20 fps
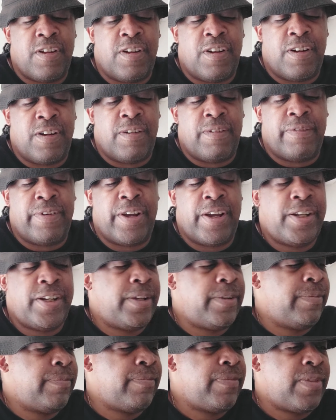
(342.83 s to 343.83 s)

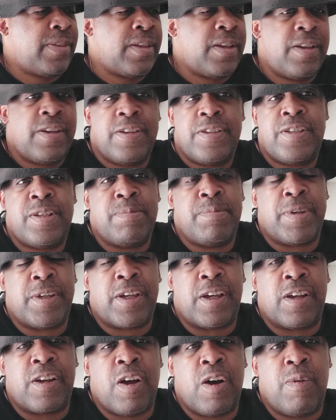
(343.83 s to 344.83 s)
Alrighty, so let me
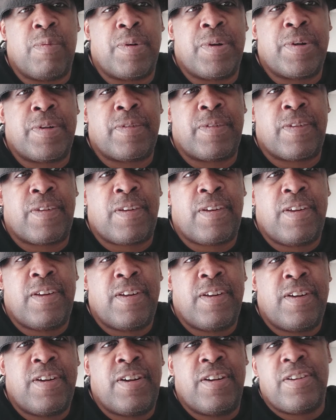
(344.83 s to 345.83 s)
get going.
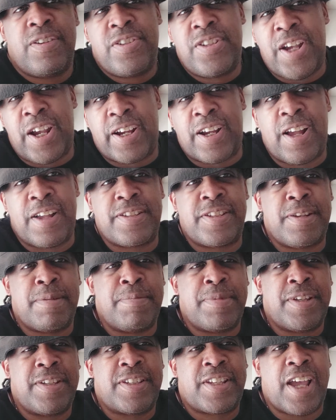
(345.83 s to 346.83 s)
Check out some
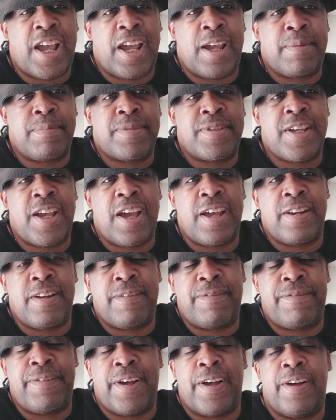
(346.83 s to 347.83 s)
of these games.
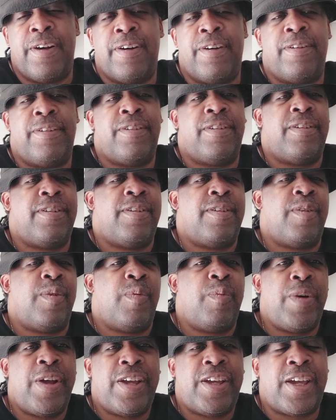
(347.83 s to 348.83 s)
NFL,
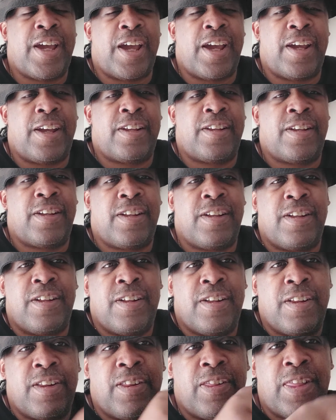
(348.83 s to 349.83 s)
Week 8.
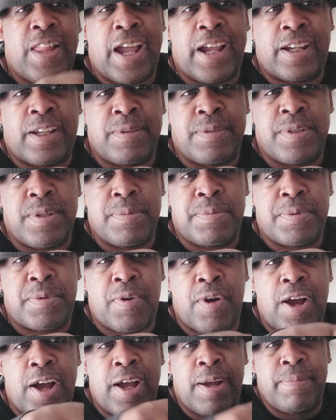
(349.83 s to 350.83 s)
Like and
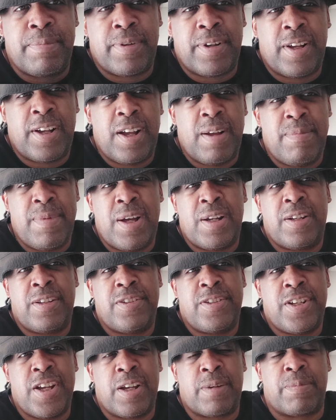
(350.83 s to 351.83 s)
subscribe. Come out
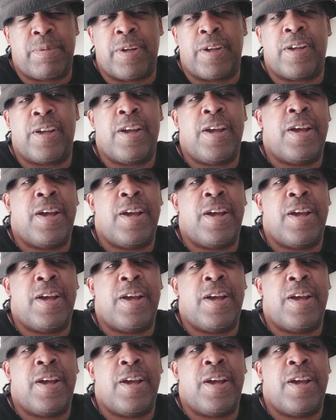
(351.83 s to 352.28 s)
and check me.